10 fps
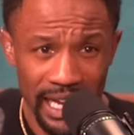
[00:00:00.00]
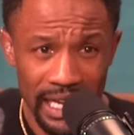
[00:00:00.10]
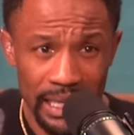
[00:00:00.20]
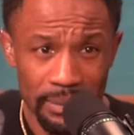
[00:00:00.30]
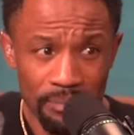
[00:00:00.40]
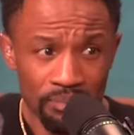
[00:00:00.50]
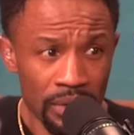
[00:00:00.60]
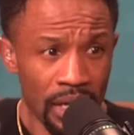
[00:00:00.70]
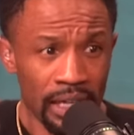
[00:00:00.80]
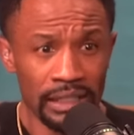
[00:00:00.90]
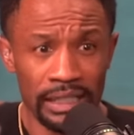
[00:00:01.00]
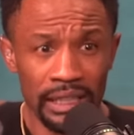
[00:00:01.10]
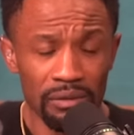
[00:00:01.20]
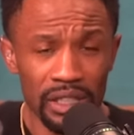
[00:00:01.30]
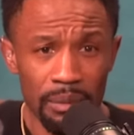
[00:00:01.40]
game,
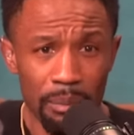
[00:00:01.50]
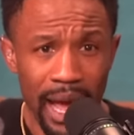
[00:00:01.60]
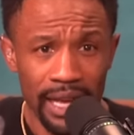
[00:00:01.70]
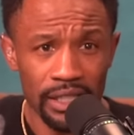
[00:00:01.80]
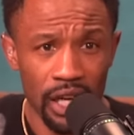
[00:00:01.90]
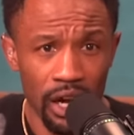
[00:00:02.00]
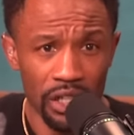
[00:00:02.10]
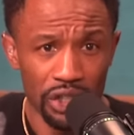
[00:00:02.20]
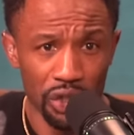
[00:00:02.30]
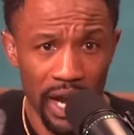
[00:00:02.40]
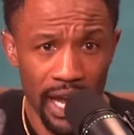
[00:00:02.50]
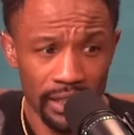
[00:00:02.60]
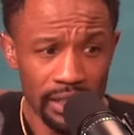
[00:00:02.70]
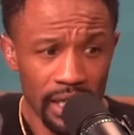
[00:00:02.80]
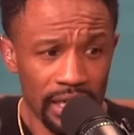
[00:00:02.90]
get rid of max
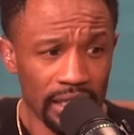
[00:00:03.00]
contracts,